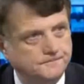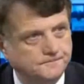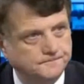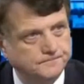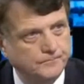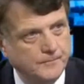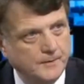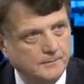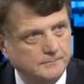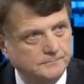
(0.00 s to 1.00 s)

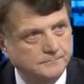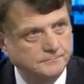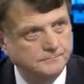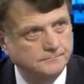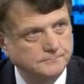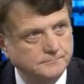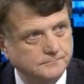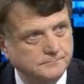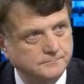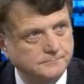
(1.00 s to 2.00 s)
And only 3 of them are
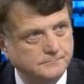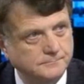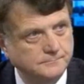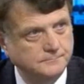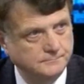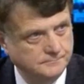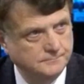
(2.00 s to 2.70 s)
standing for re-election,